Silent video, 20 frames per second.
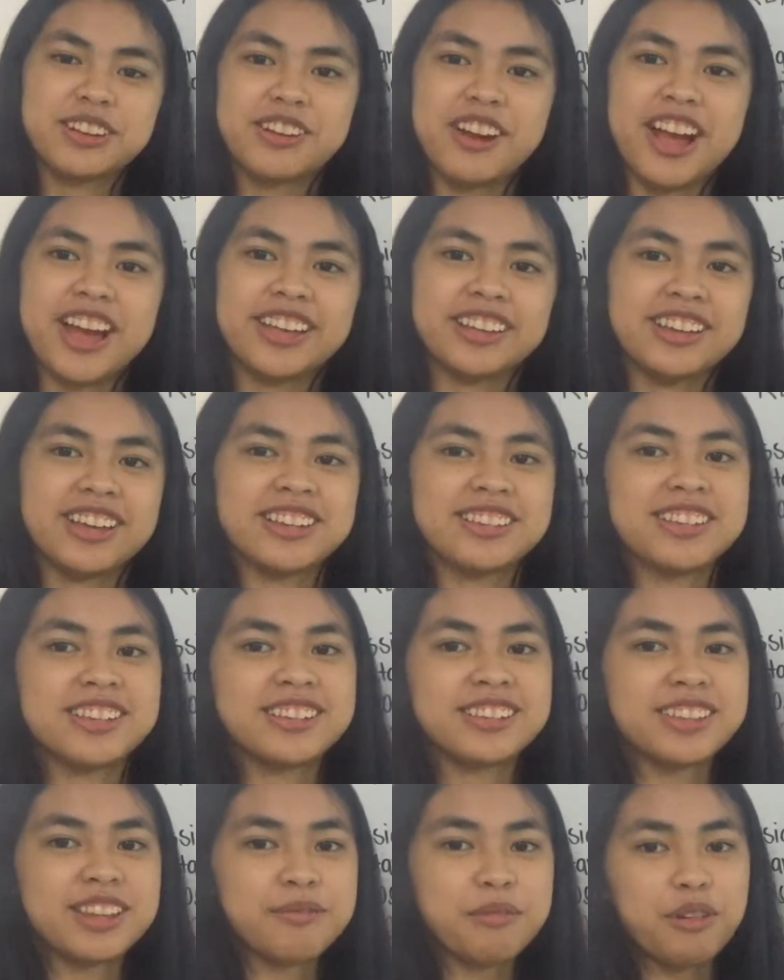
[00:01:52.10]
to write a
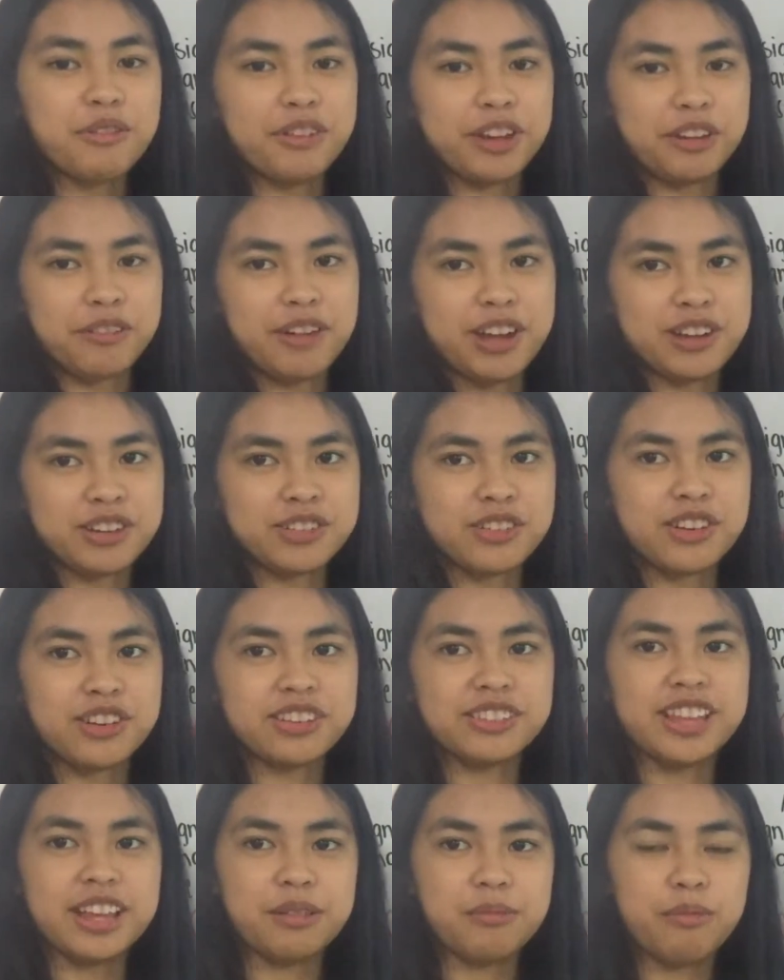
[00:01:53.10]
system of
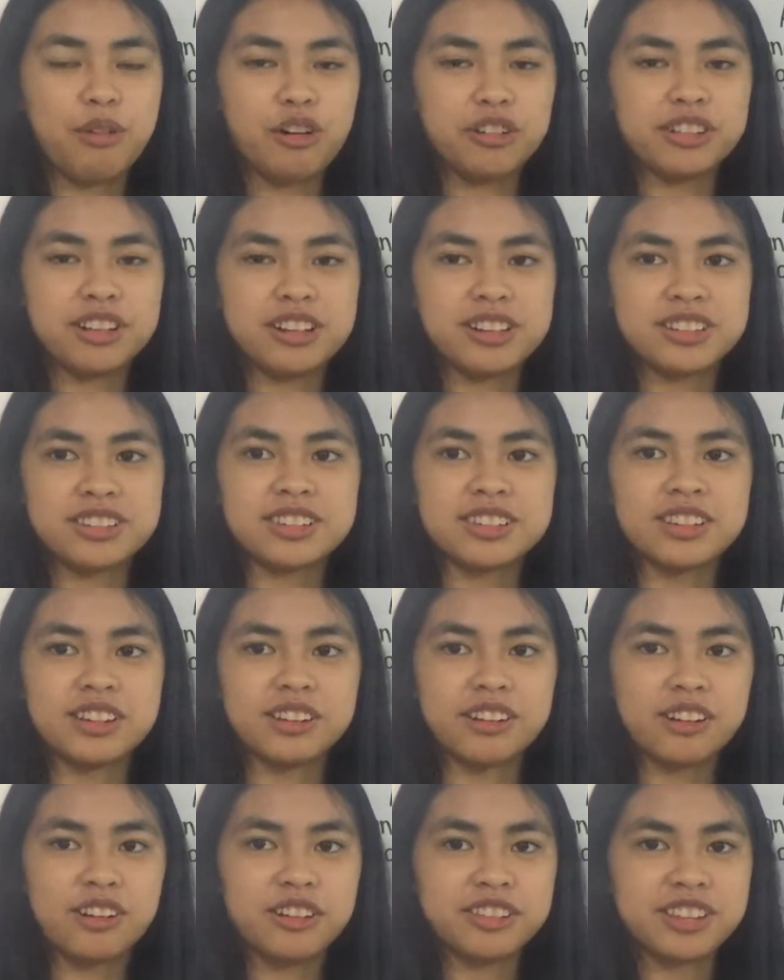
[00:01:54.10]
equation that models
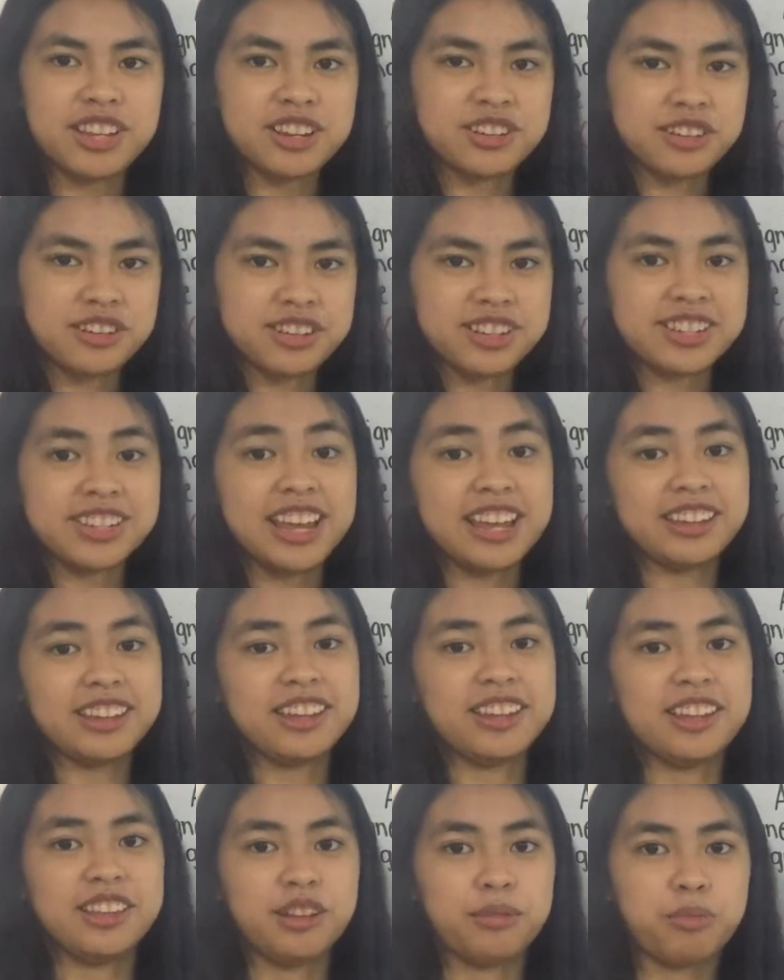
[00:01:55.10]
the conditions
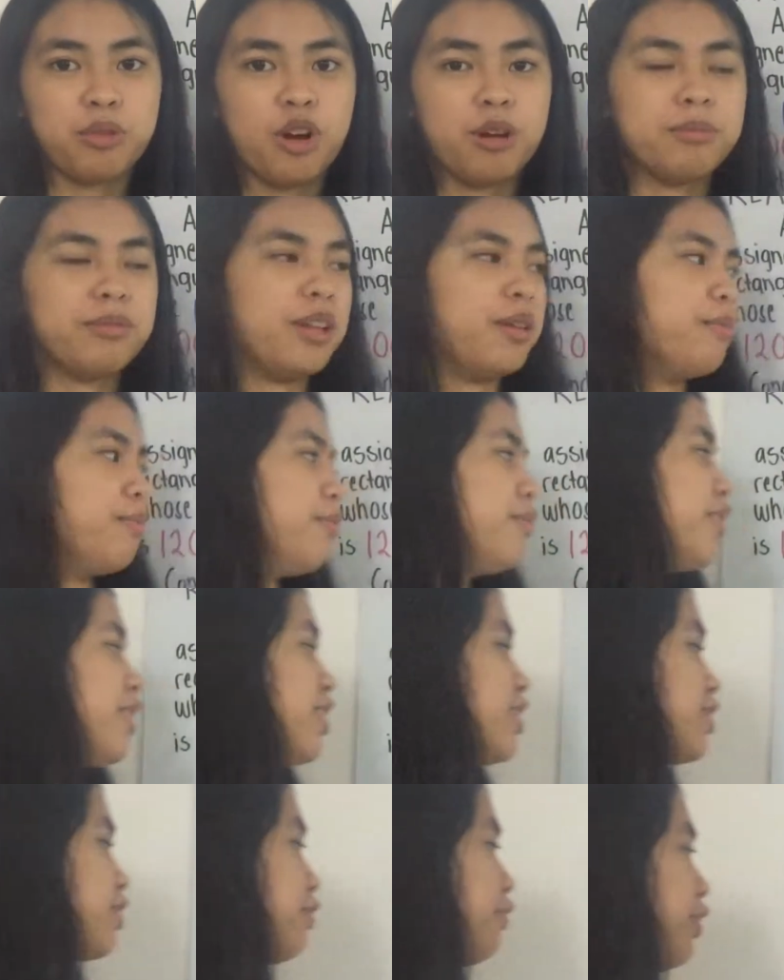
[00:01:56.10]
stated in the problem.
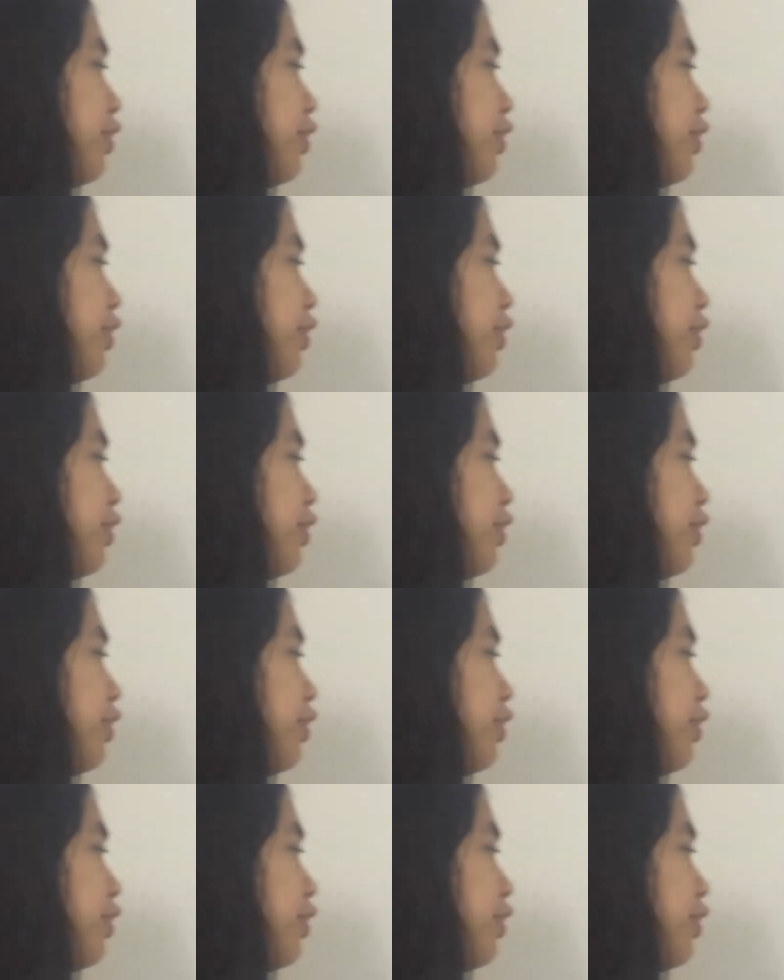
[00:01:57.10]
So